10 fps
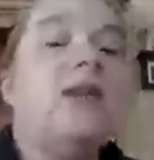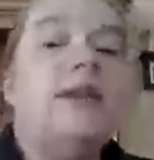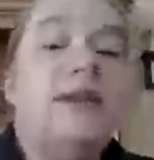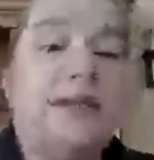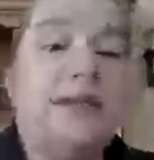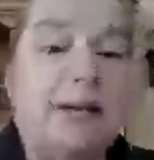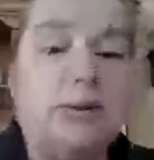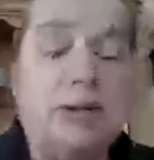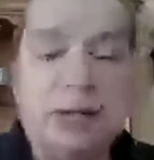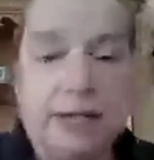the
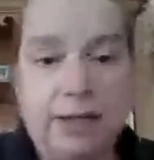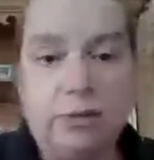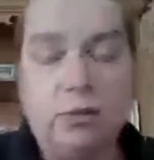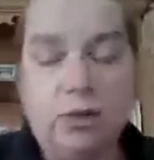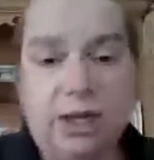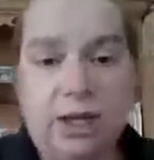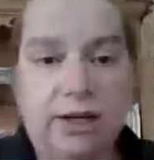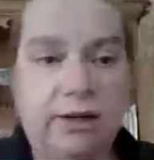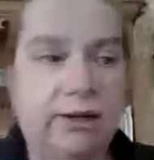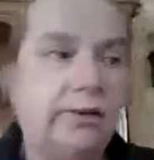sound that we
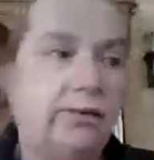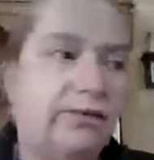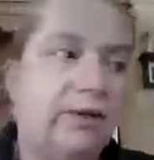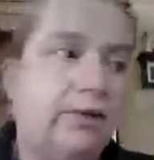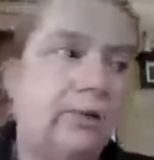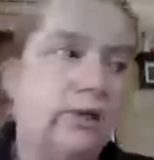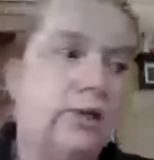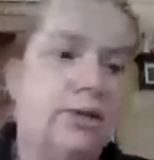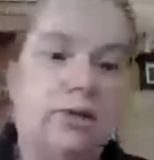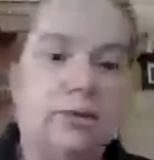hear from
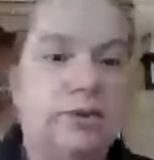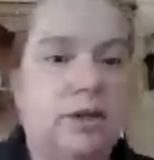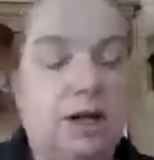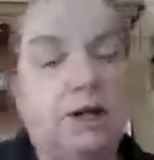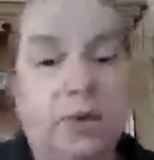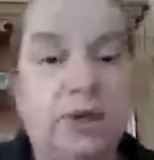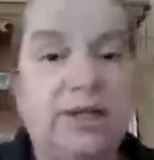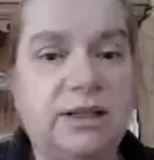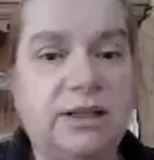our voice.